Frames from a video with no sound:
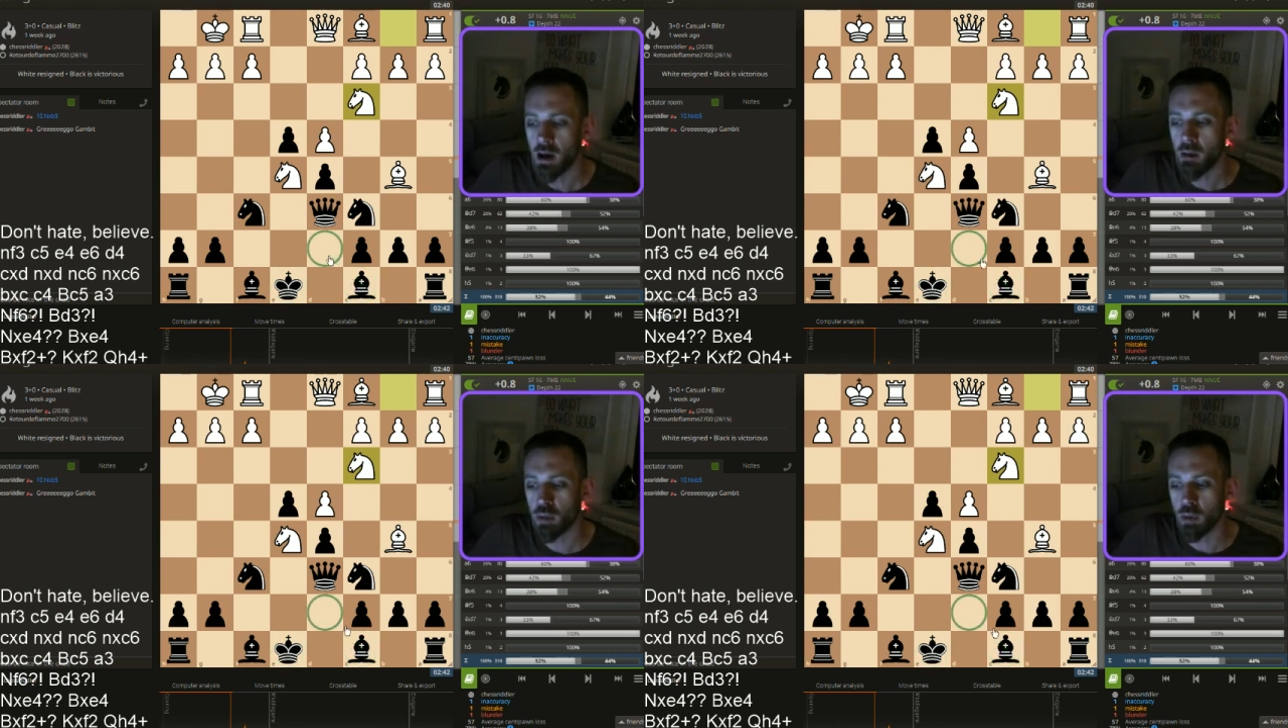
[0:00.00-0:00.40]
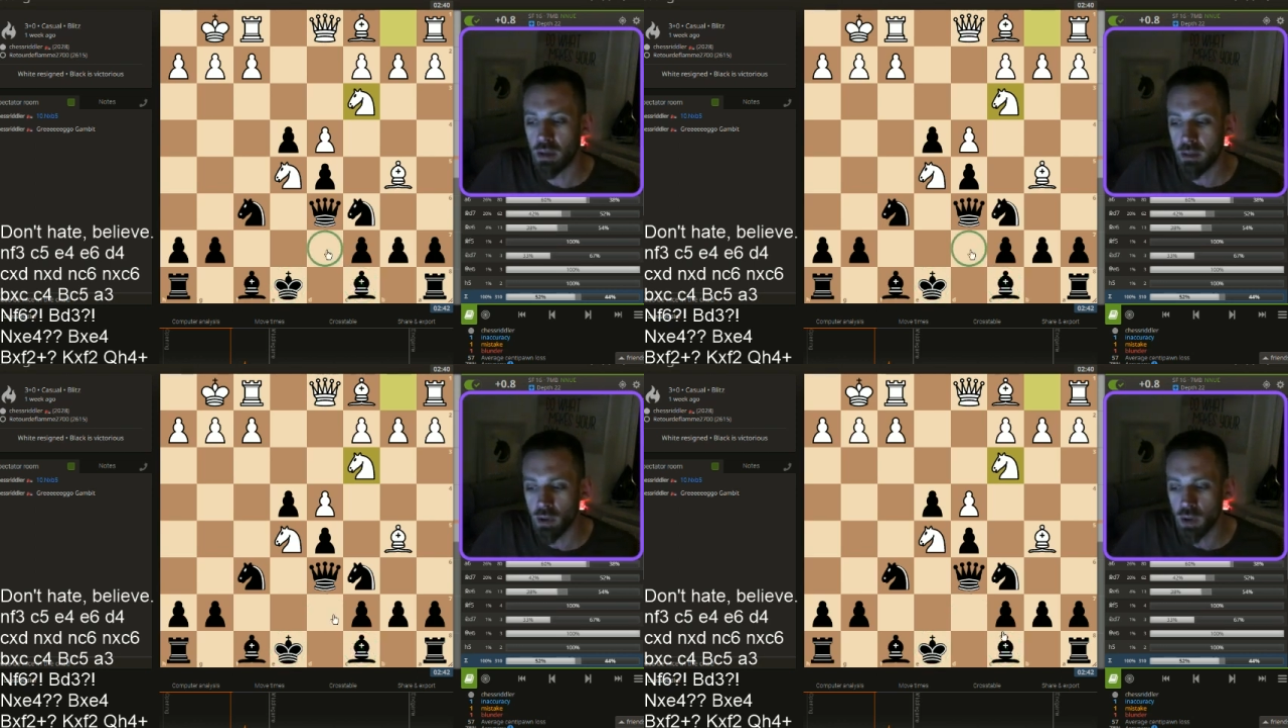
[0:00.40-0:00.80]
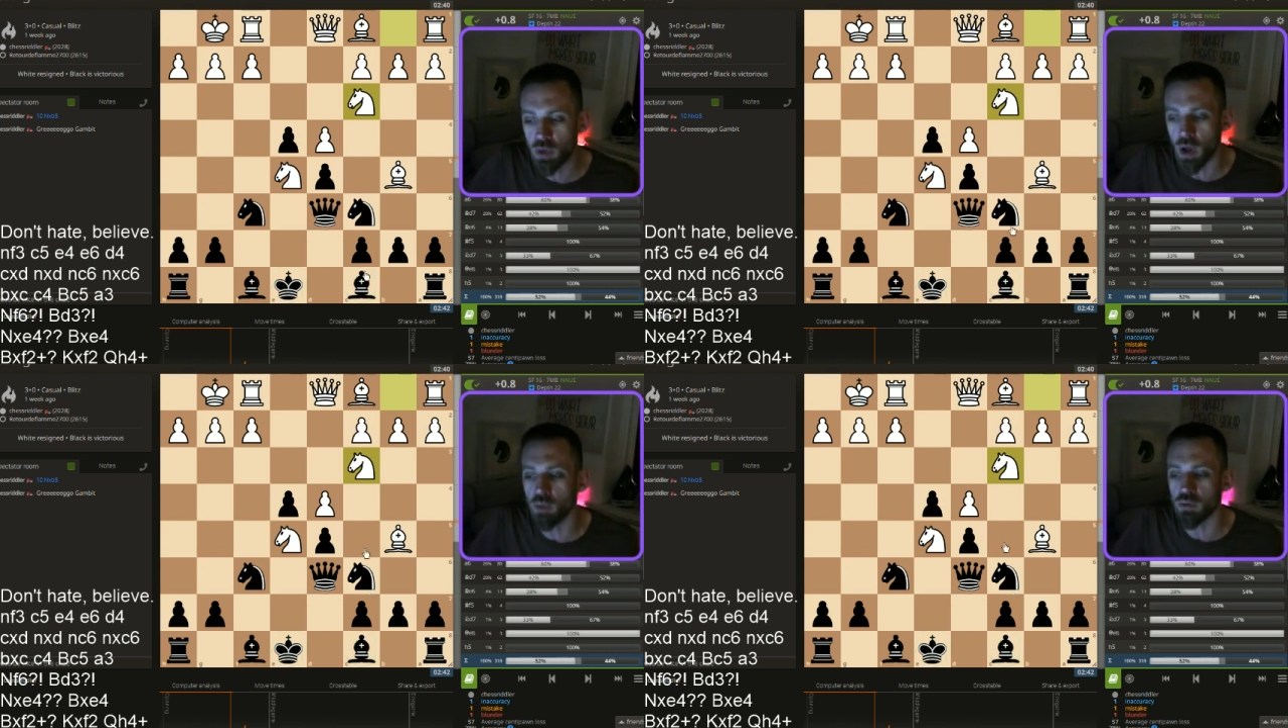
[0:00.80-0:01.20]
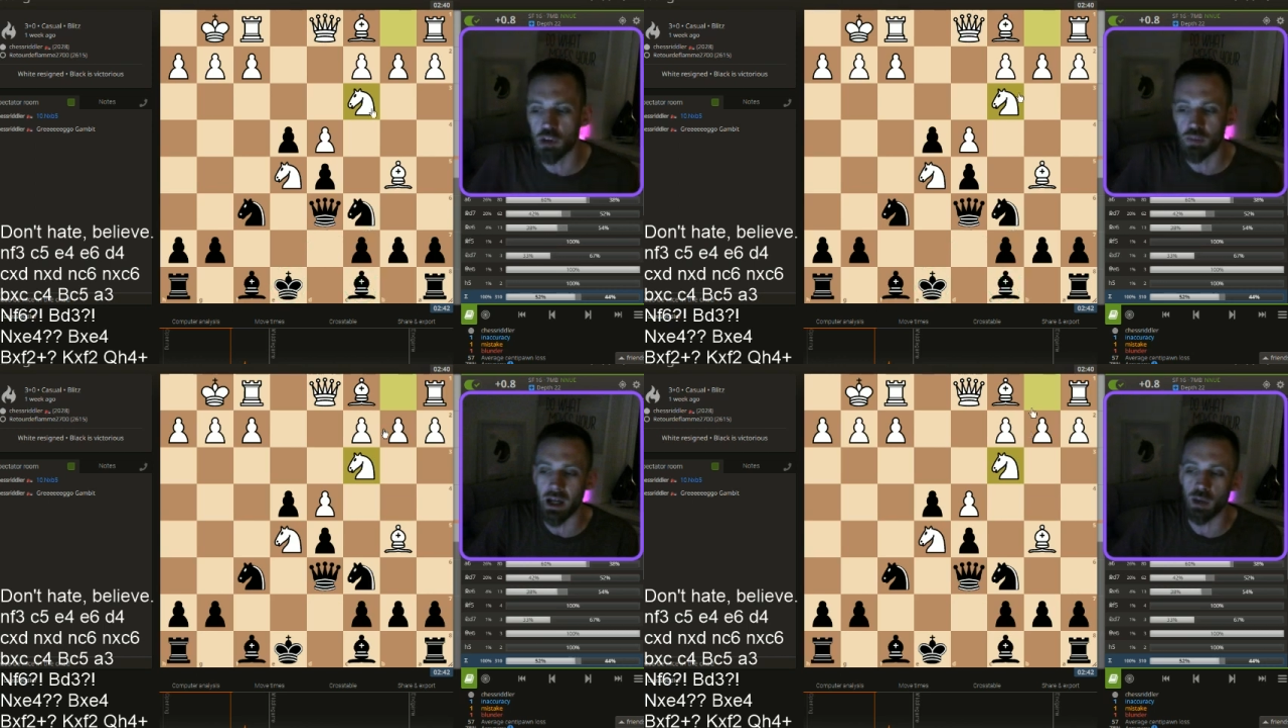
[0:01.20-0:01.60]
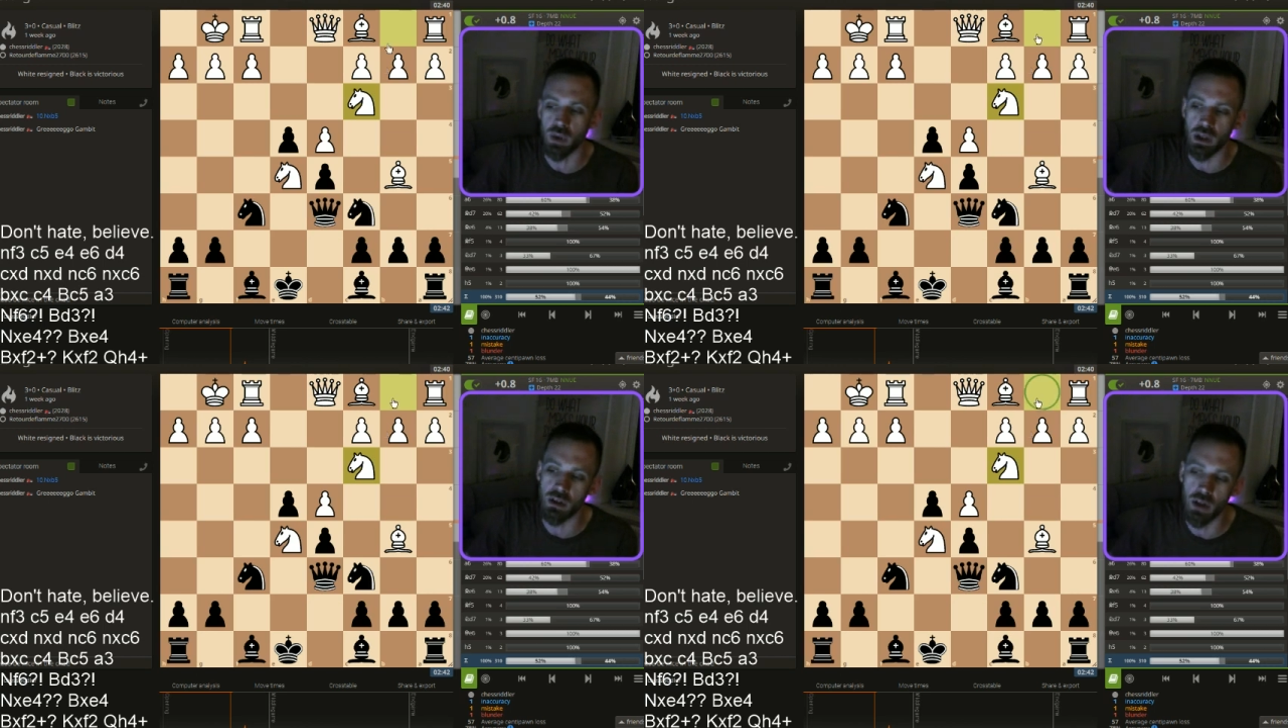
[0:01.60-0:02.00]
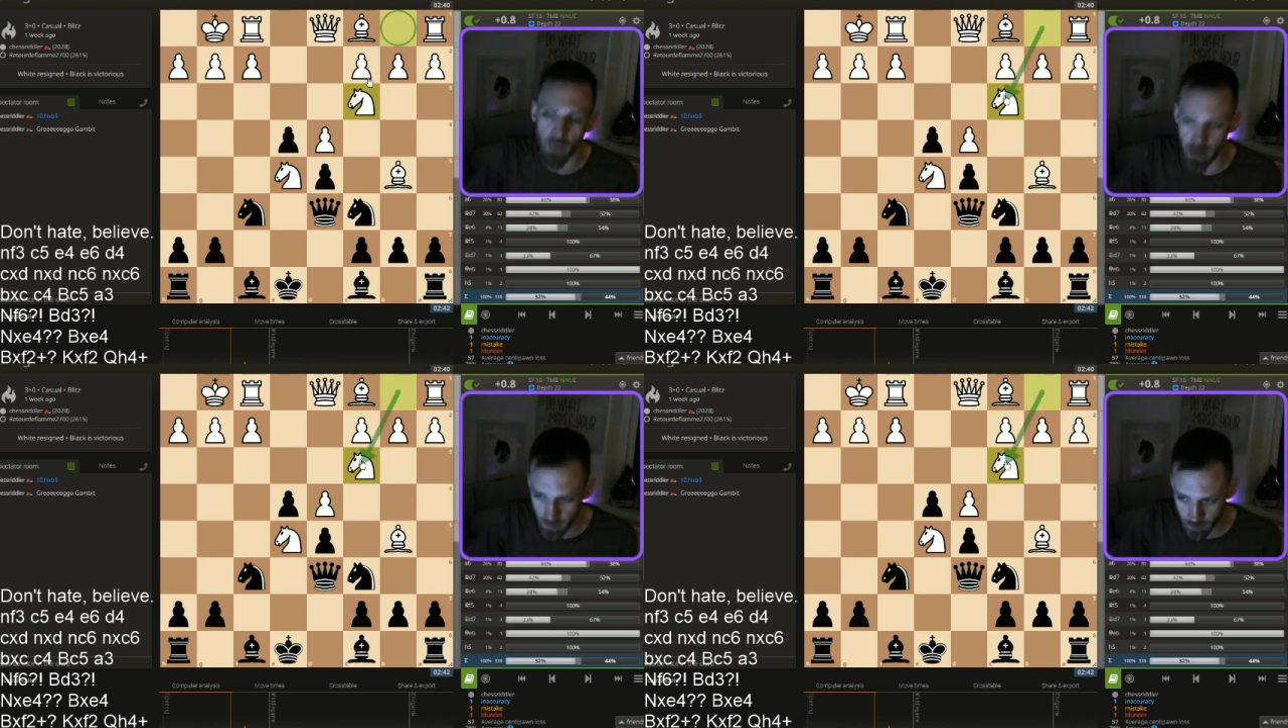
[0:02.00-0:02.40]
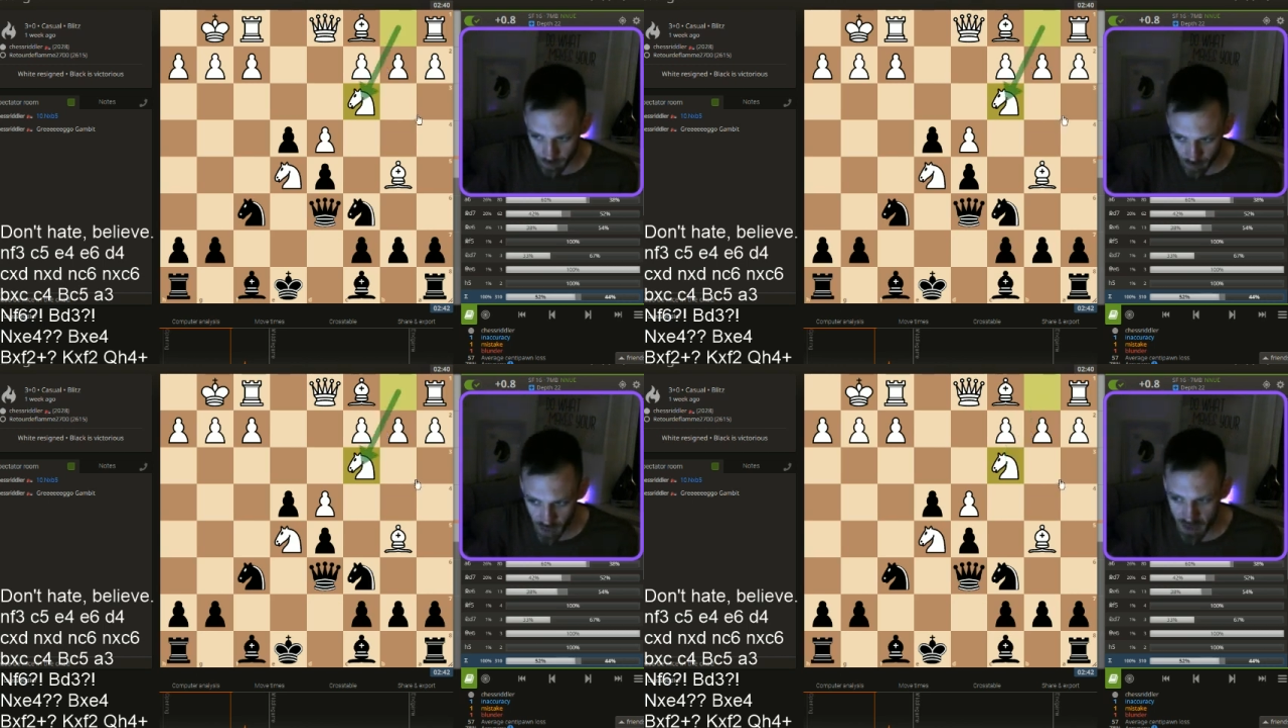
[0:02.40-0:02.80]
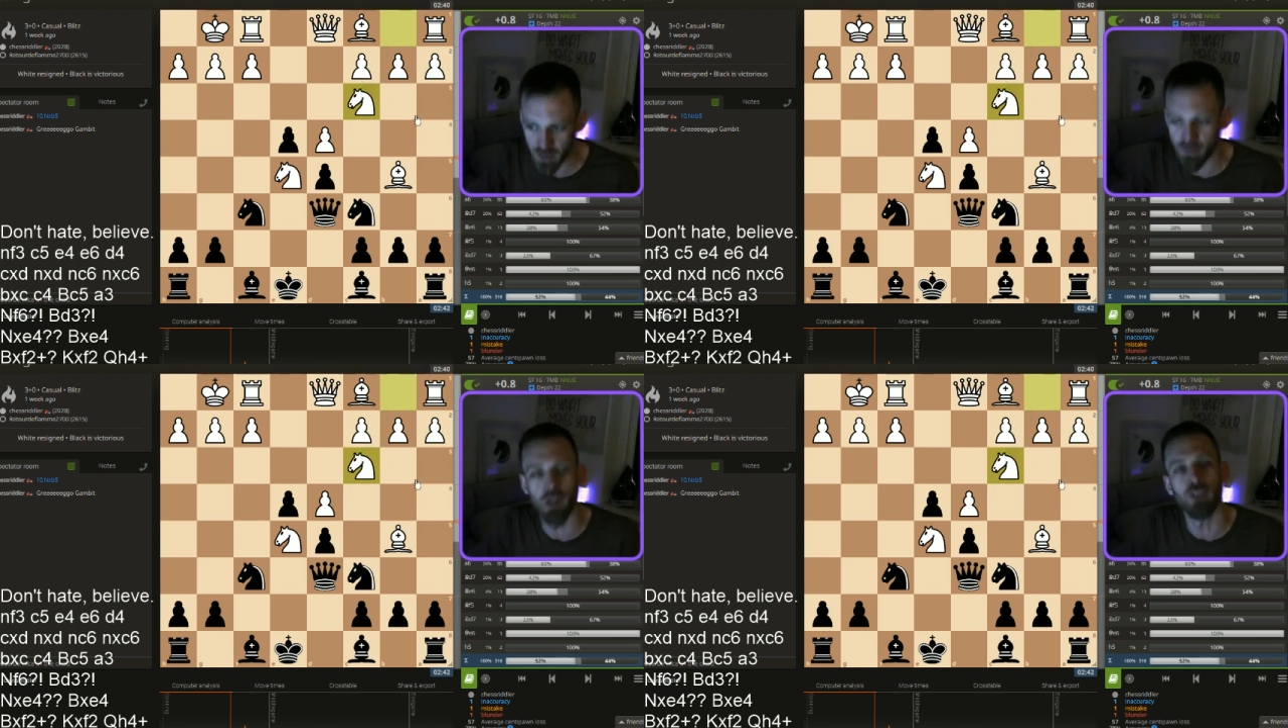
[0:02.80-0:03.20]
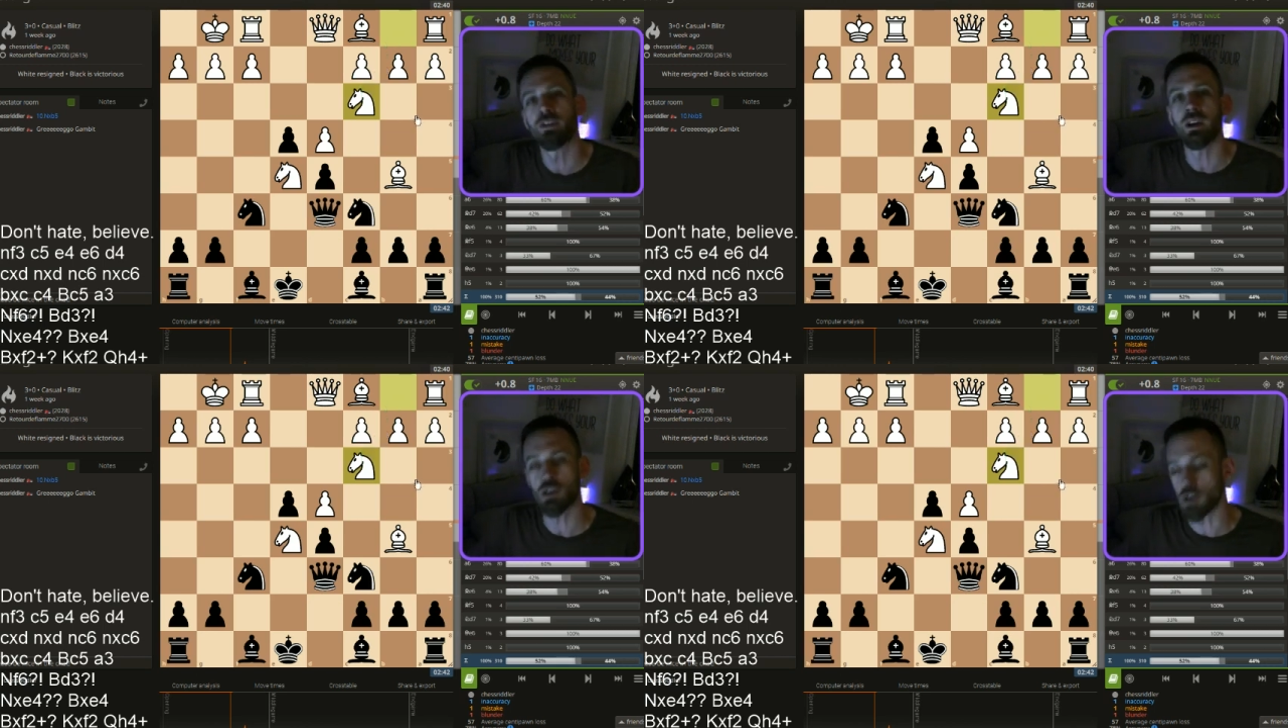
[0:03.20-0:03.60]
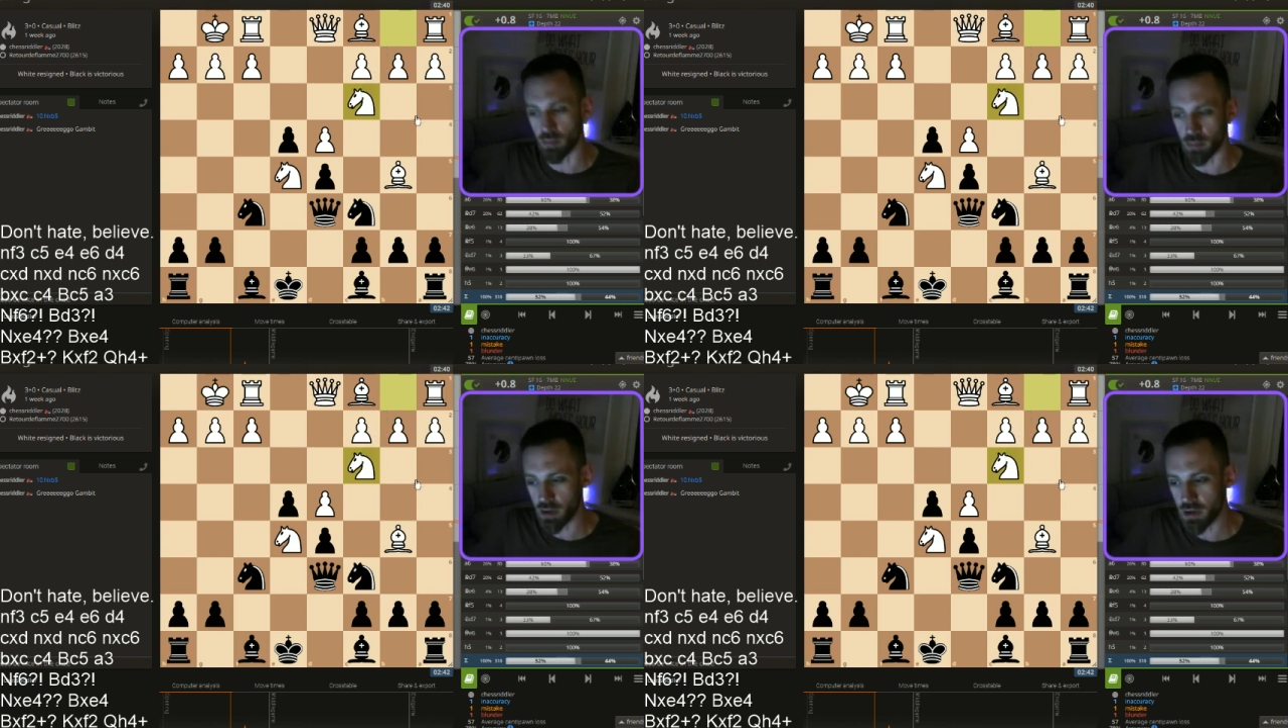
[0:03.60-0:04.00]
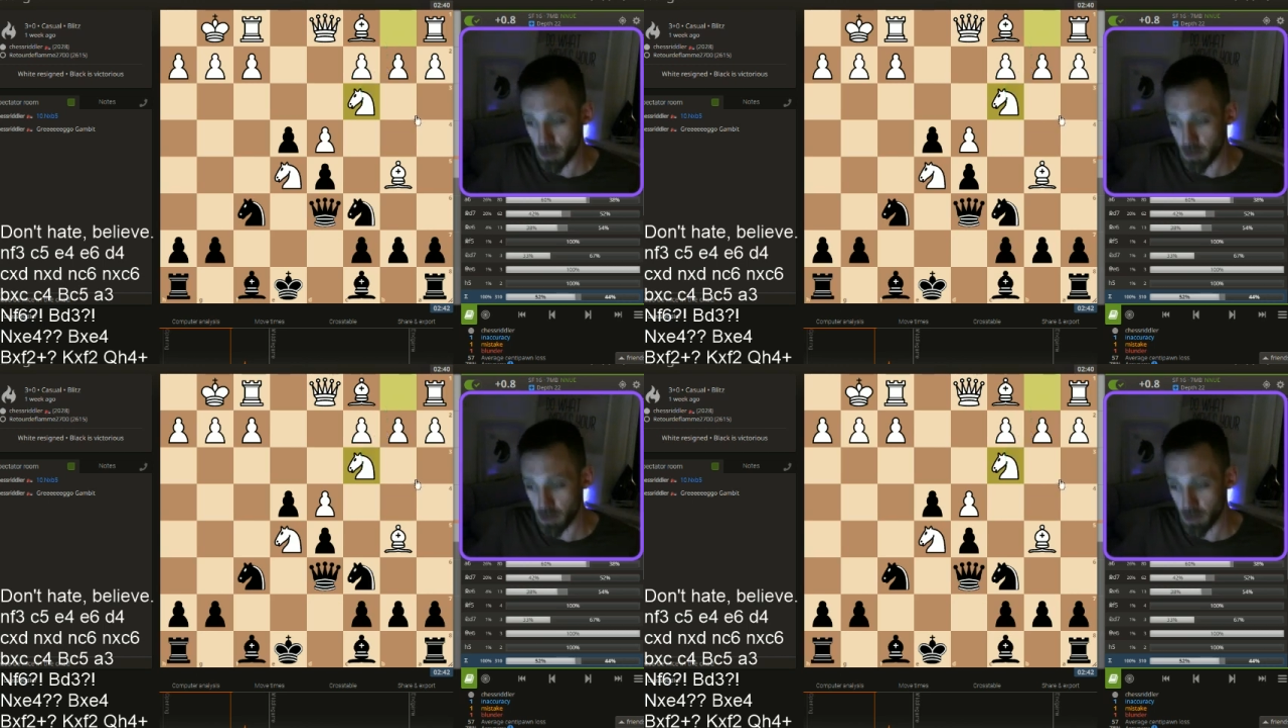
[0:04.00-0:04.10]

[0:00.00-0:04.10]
But people who don't respect what you're doing, because they follow fish numbers,